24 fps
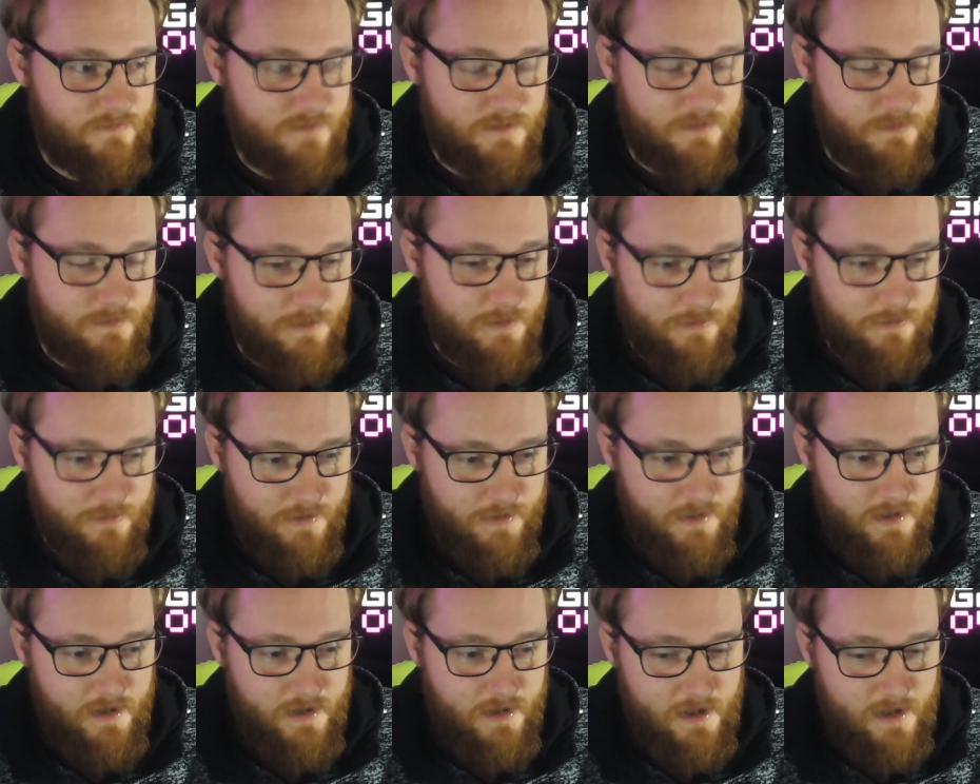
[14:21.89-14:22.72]
build
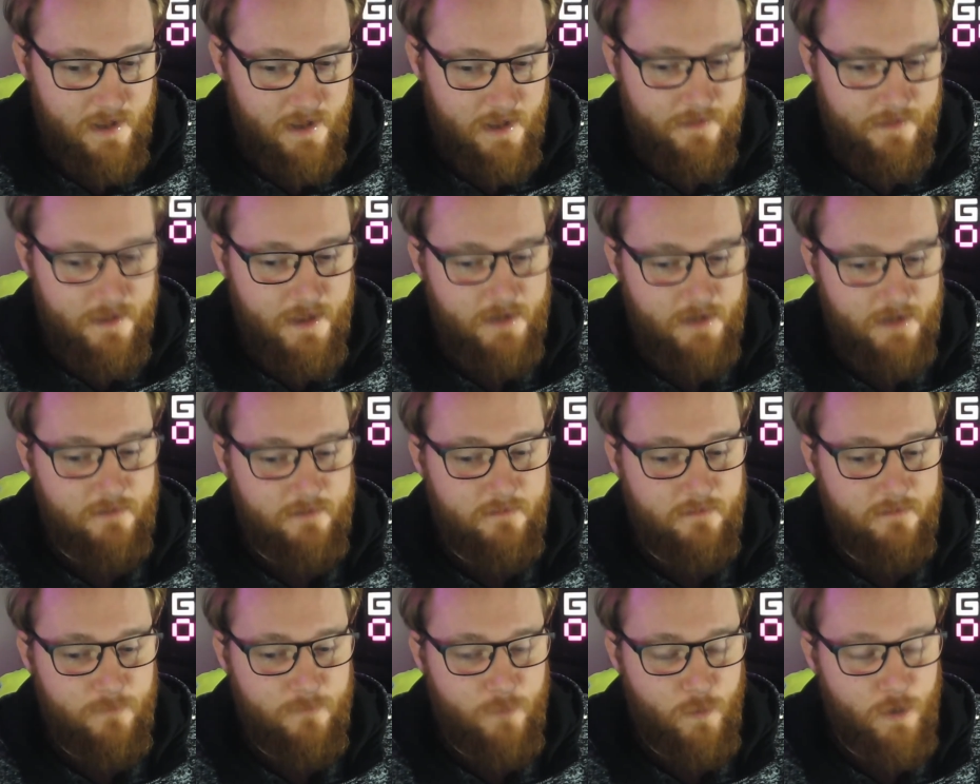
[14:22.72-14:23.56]
it, and then
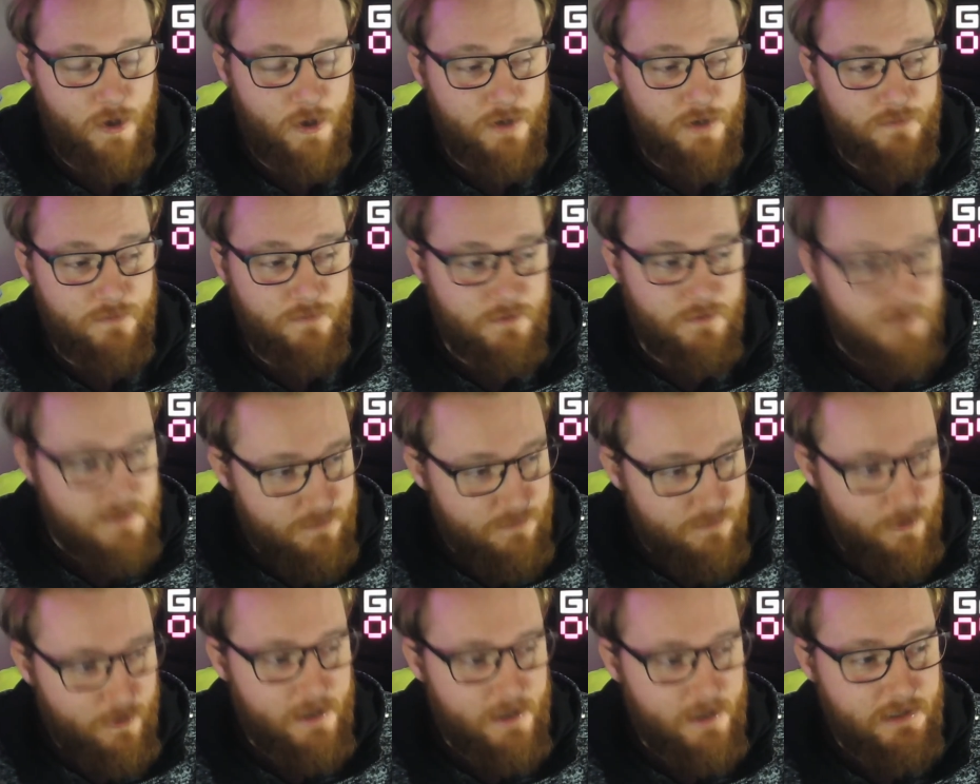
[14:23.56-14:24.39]
word will
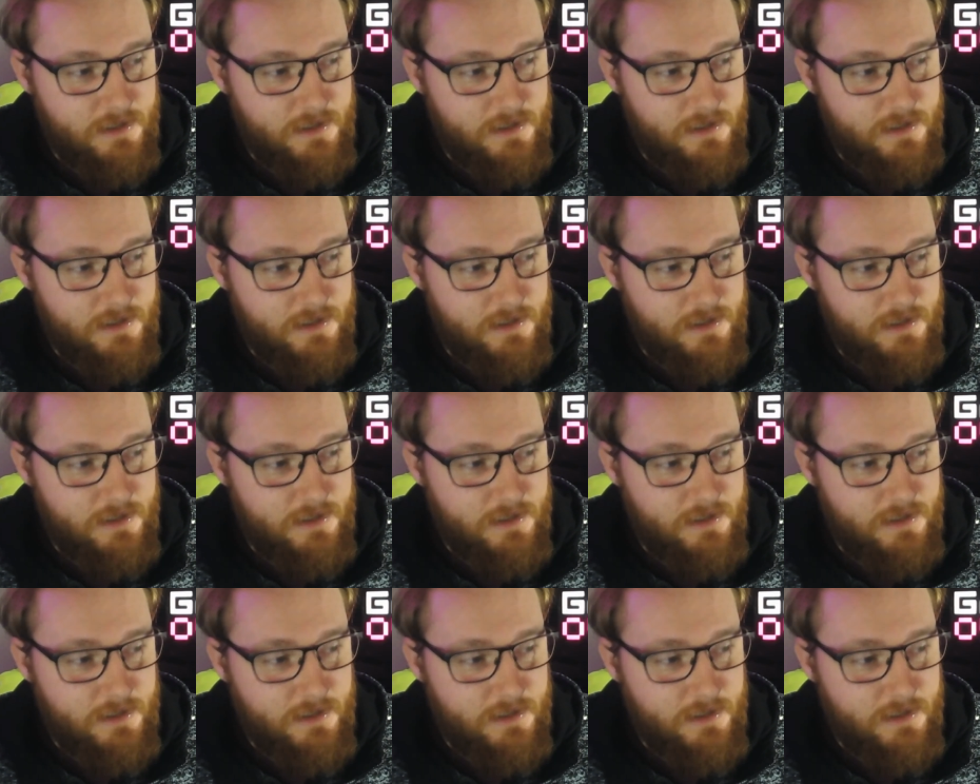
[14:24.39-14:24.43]
spread,